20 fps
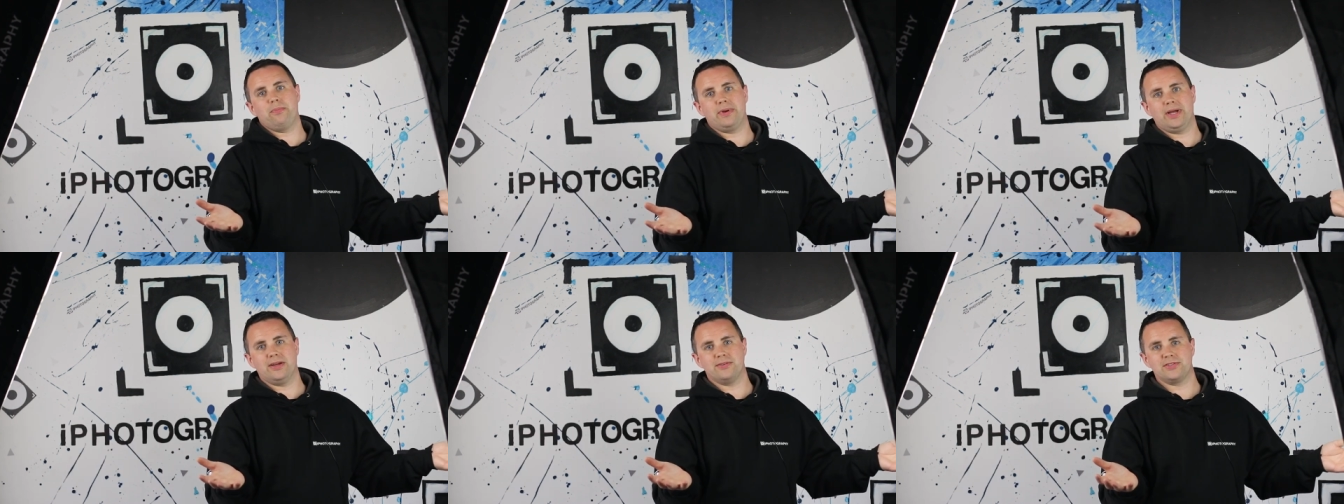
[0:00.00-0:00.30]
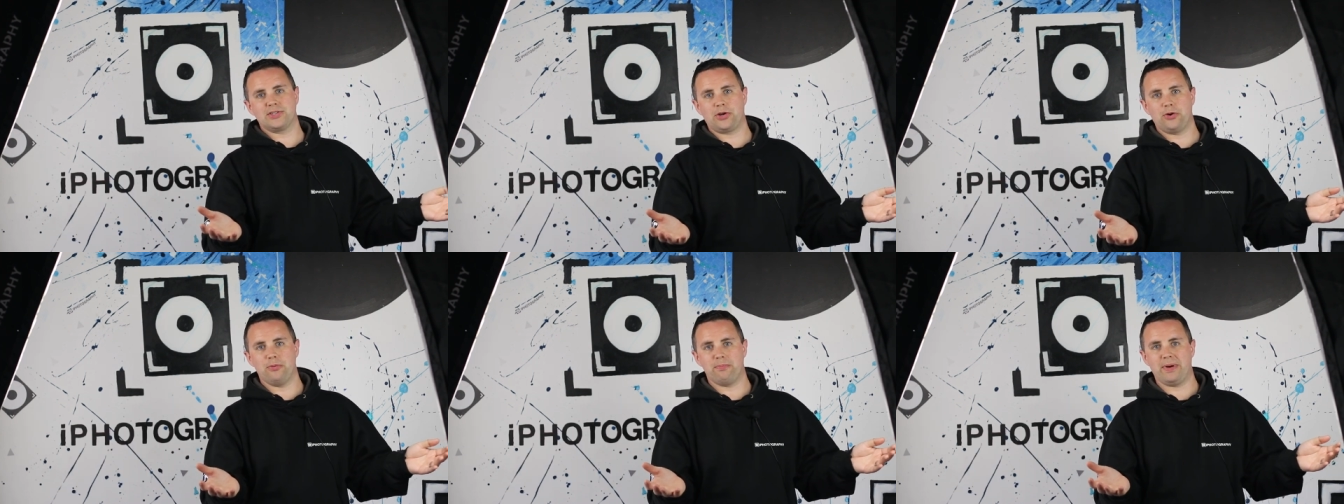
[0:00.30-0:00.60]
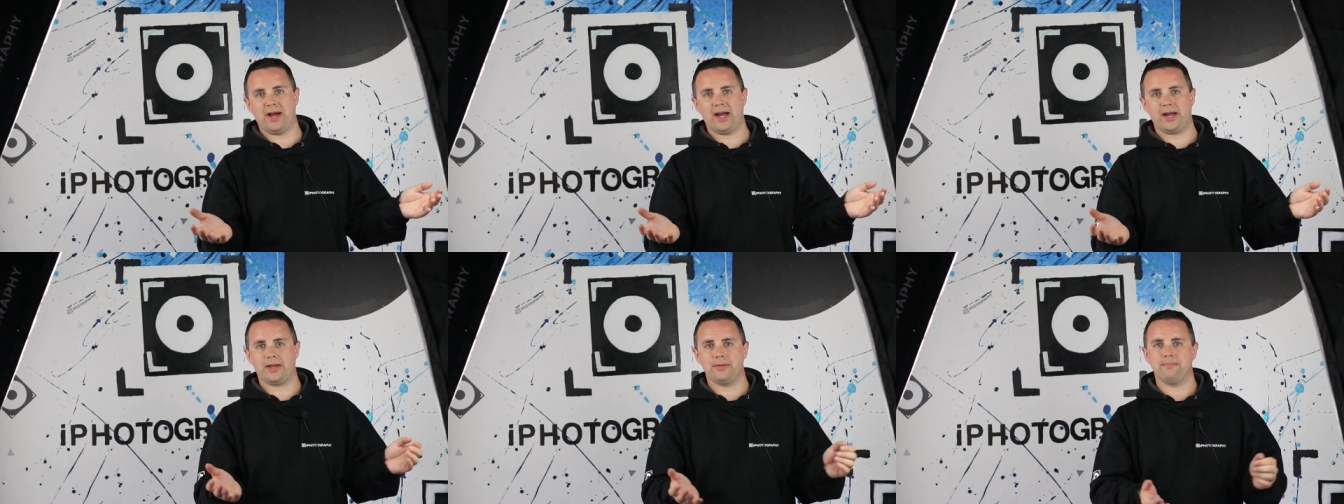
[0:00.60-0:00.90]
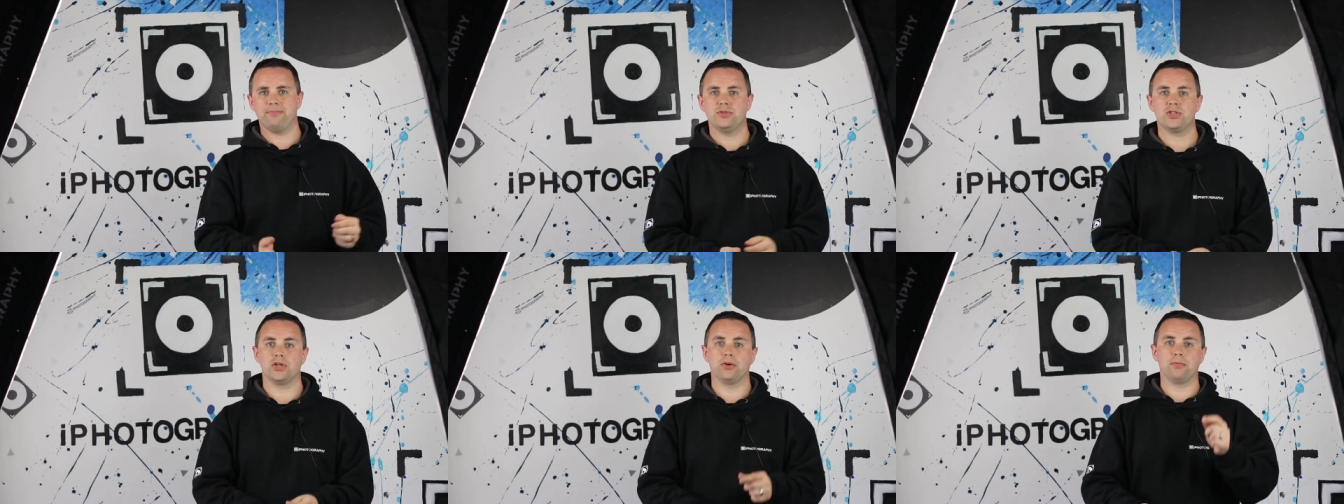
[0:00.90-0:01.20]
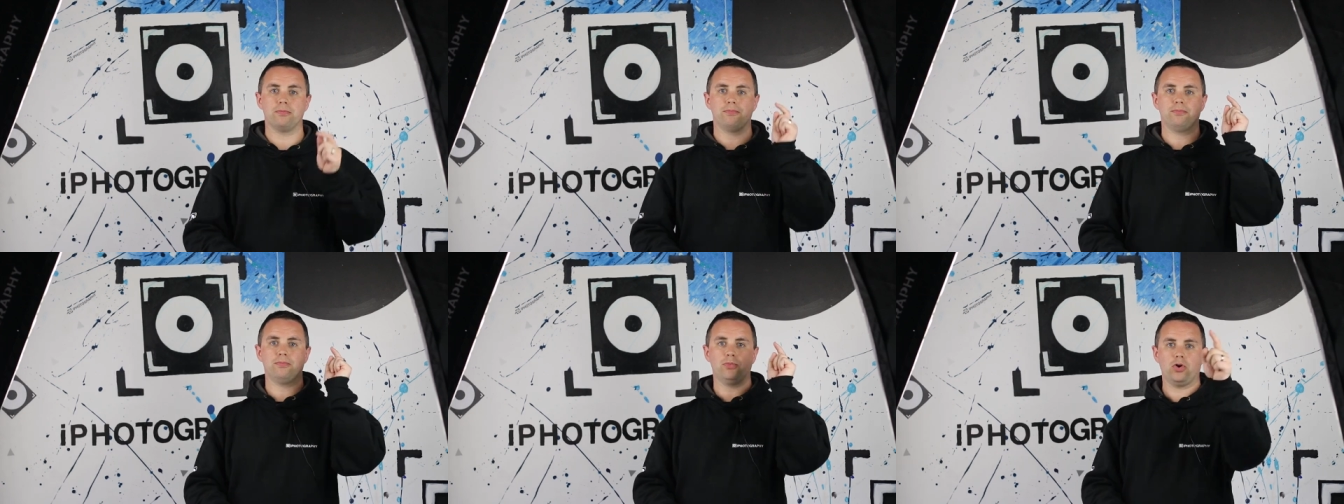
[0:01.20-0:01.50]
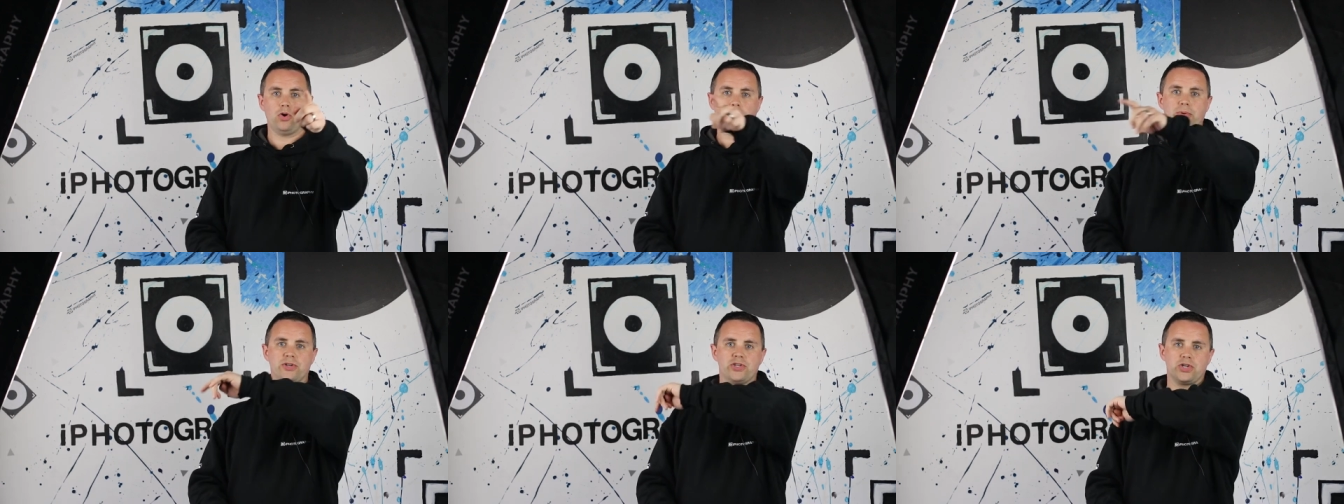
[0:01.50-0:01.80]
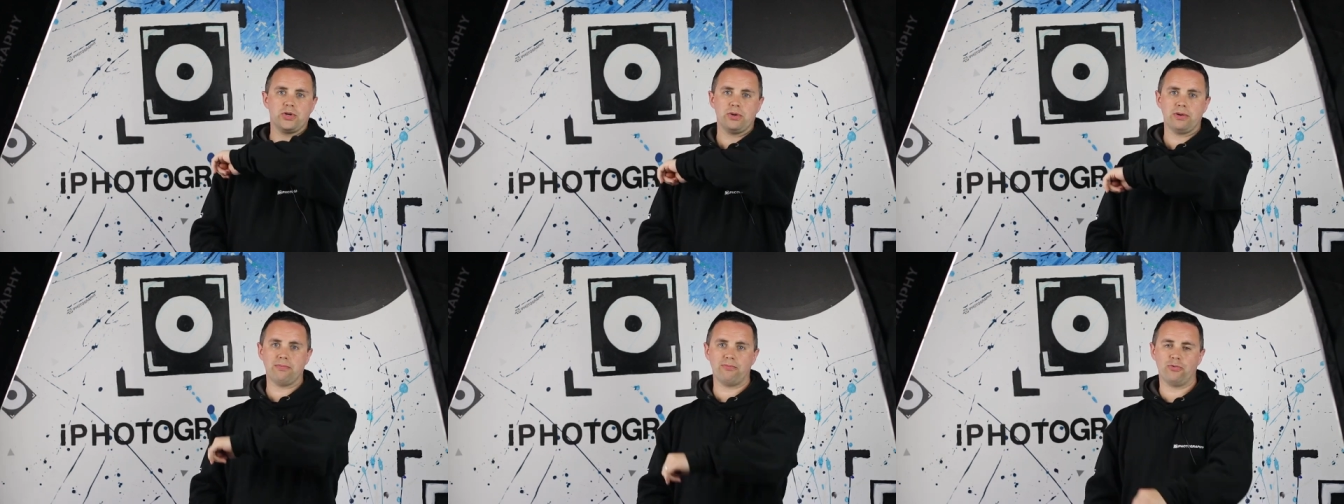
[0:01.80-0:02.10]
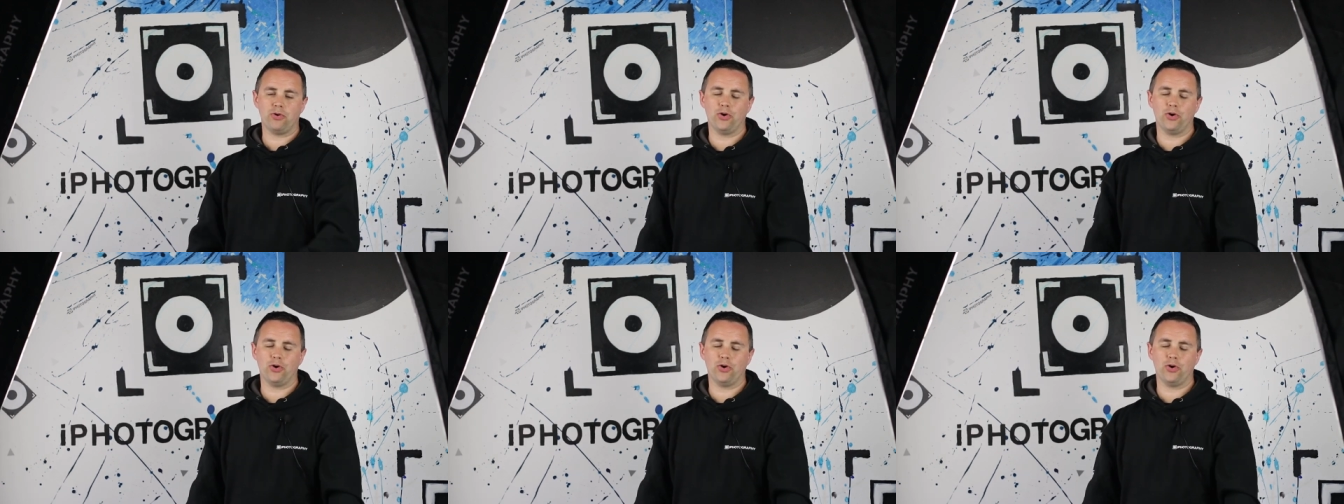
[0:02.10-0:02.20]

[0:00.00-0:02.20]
be able to go back. So always shoot in